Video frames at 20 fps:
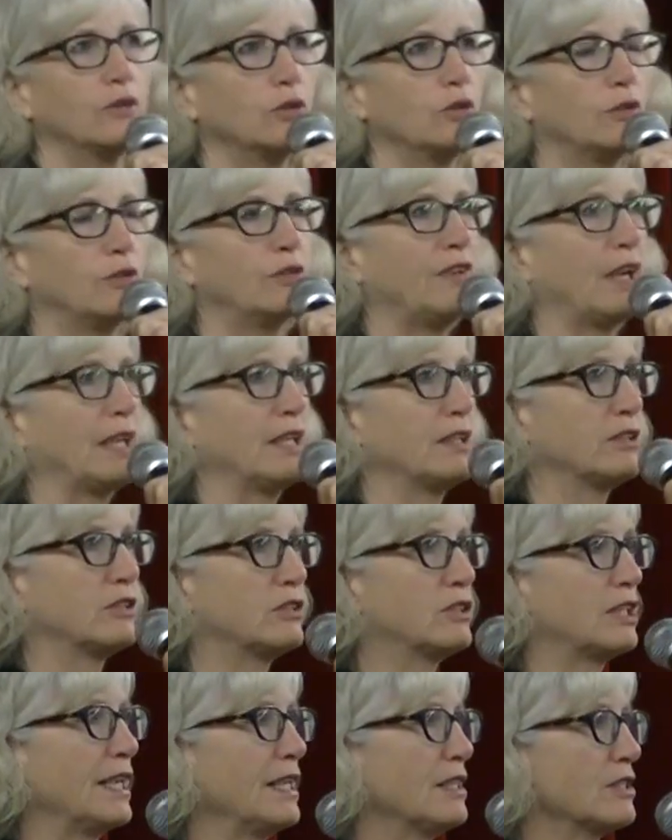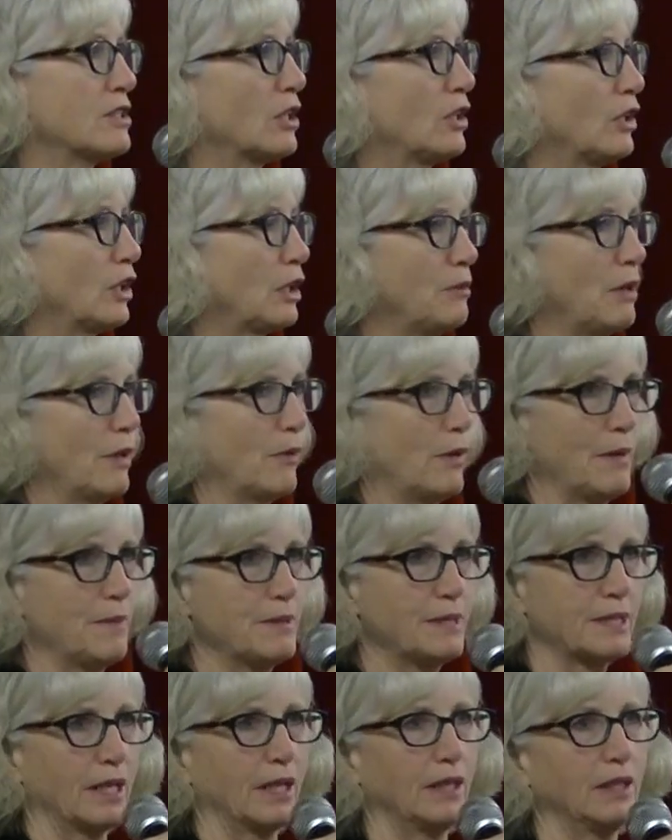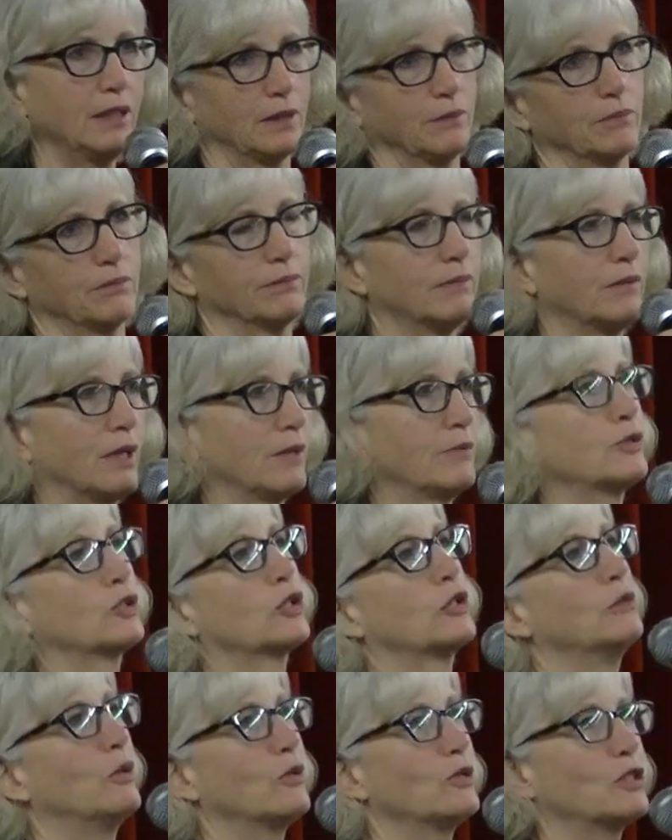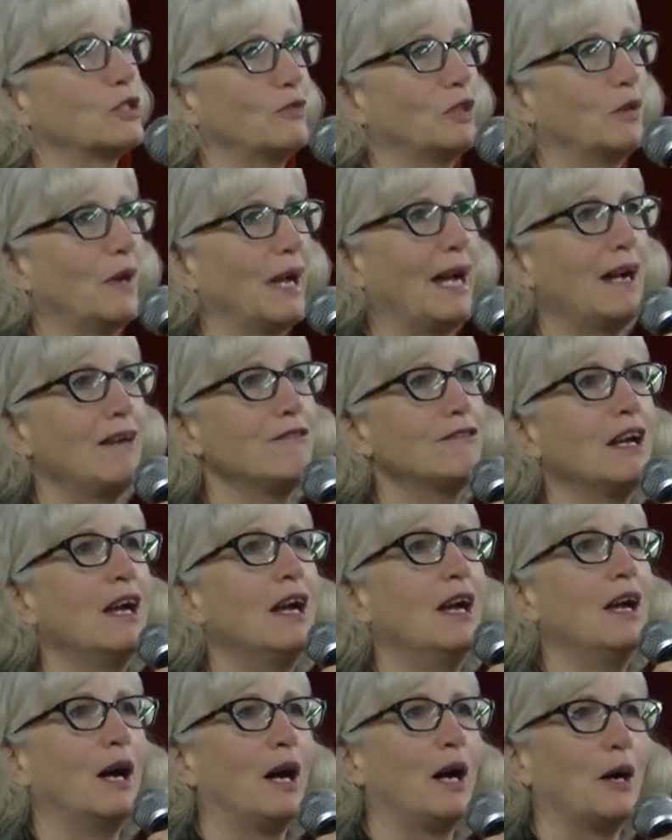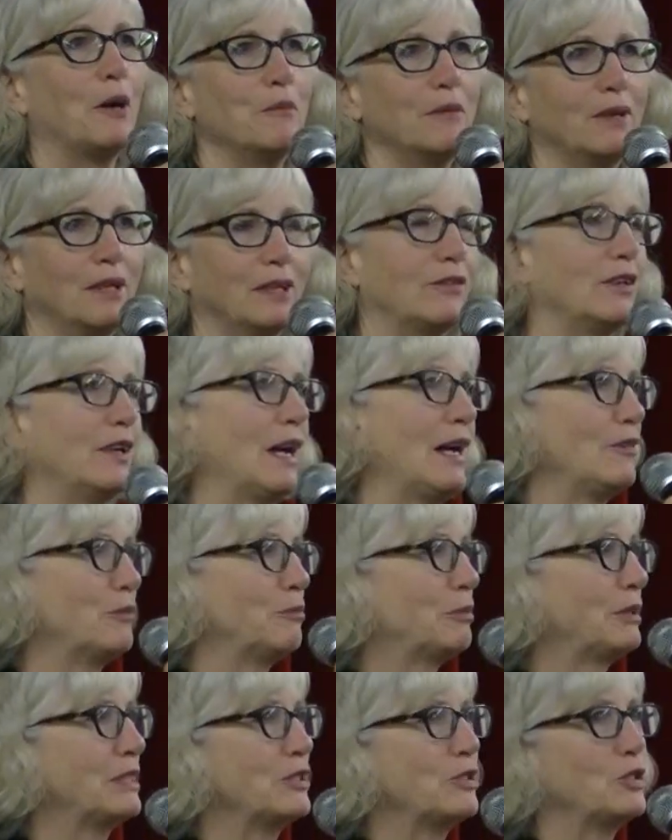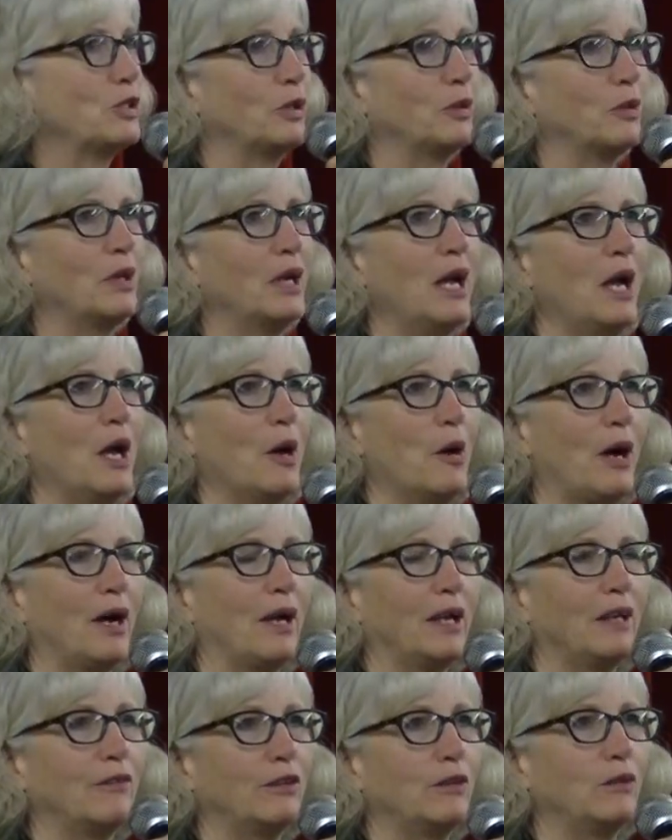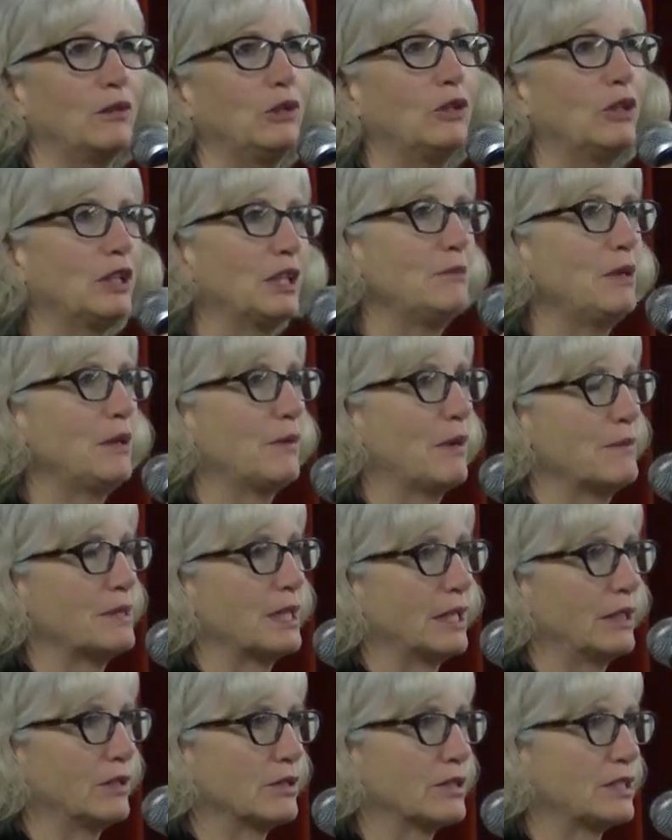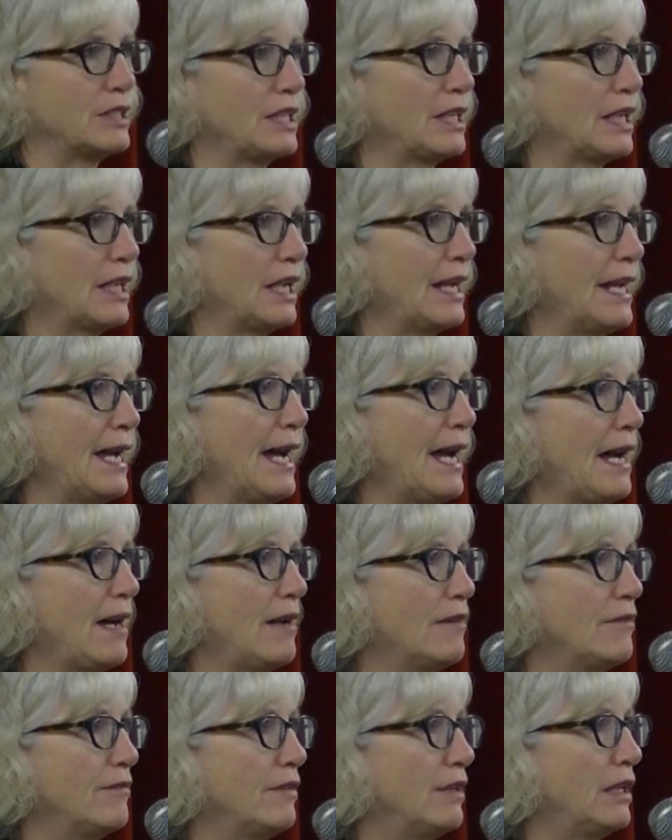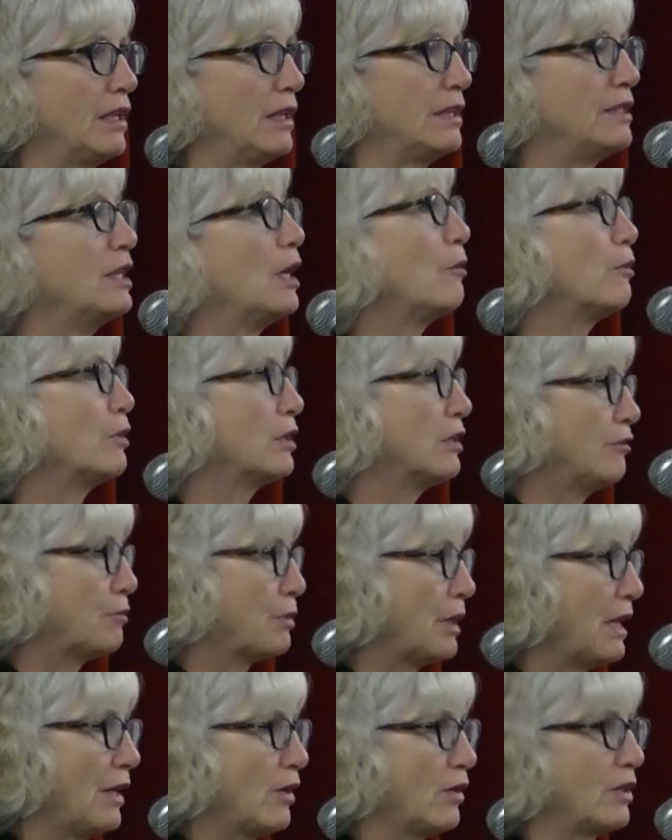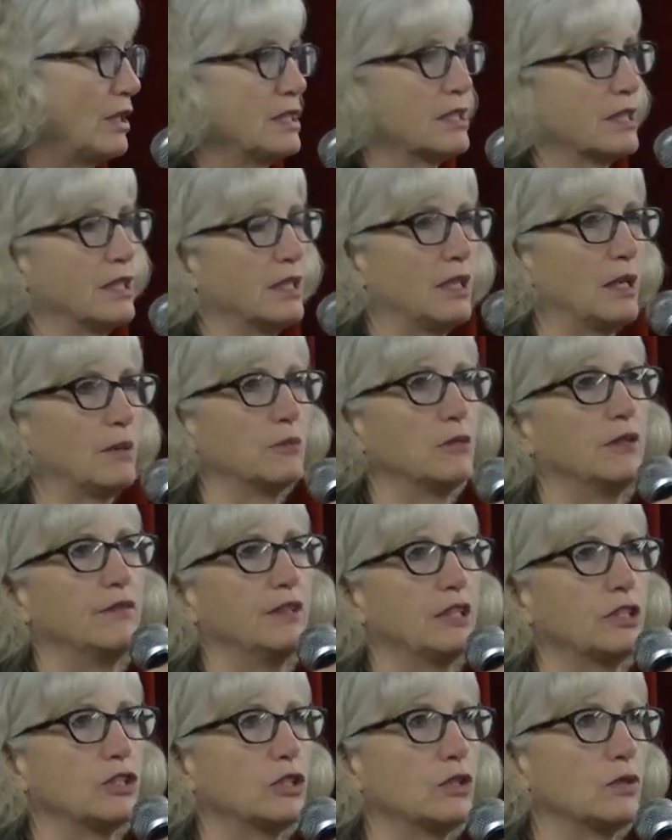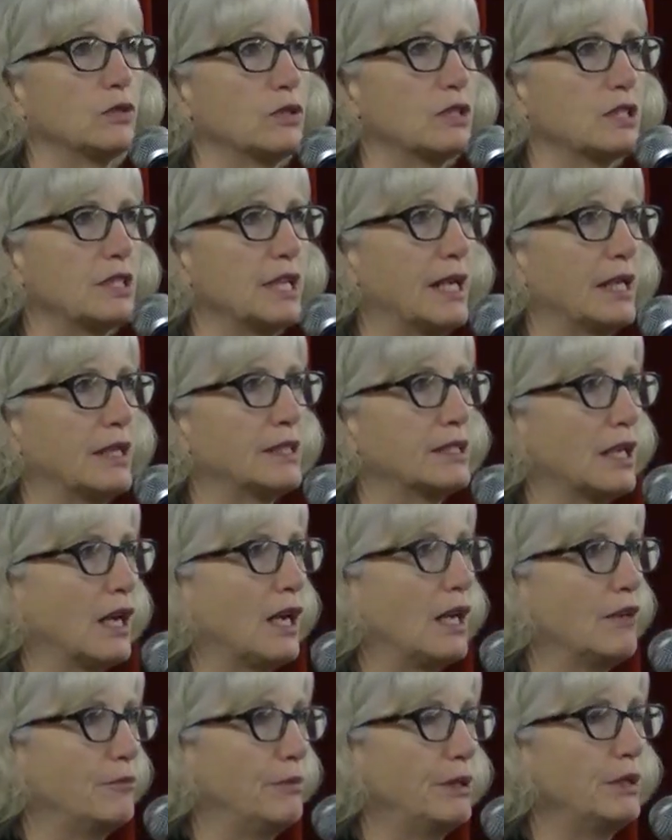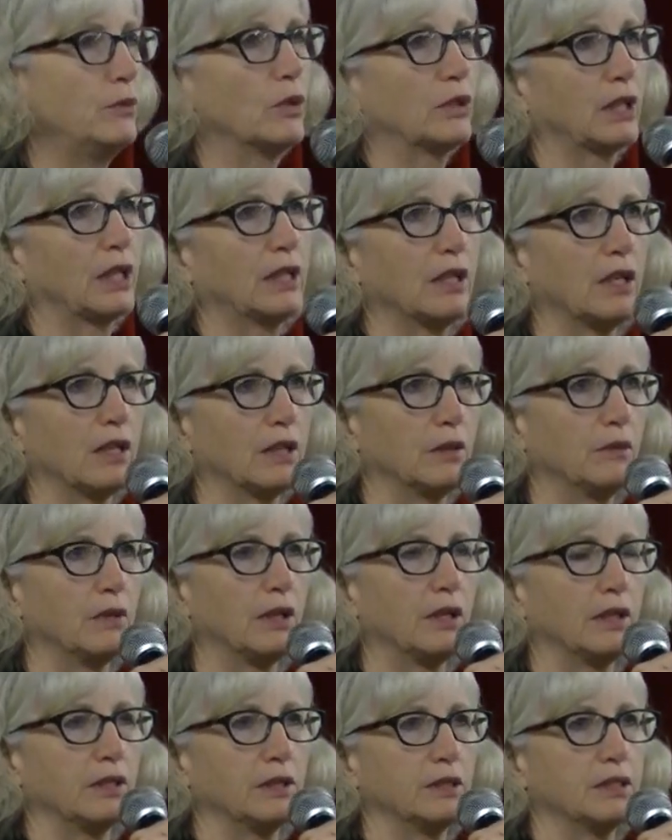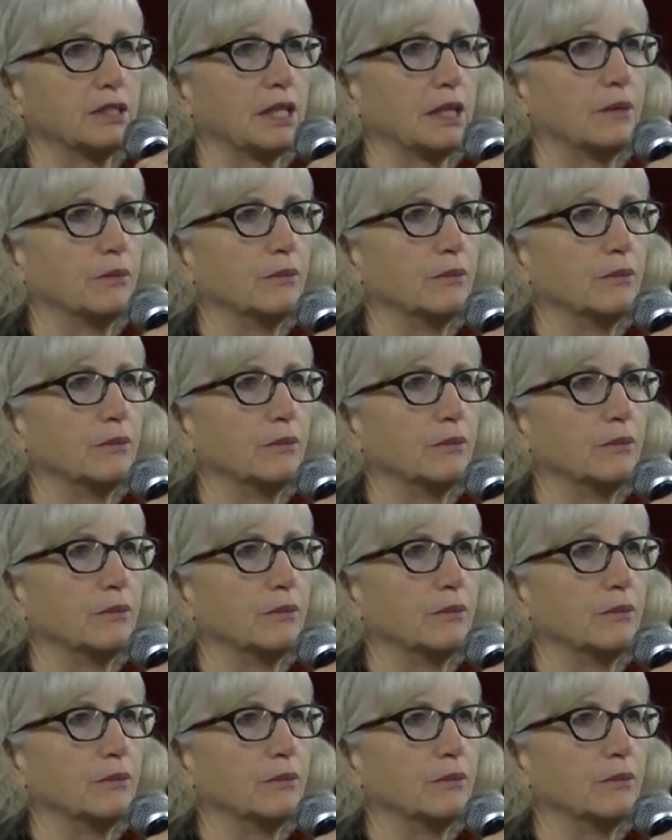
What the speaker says: don't know if you've had a chance to look at my website. I'm sure most of you have. And if you haven't, please do. If you look at my website, you'll see that I have a number of priorities and a number of issues that I've been working on and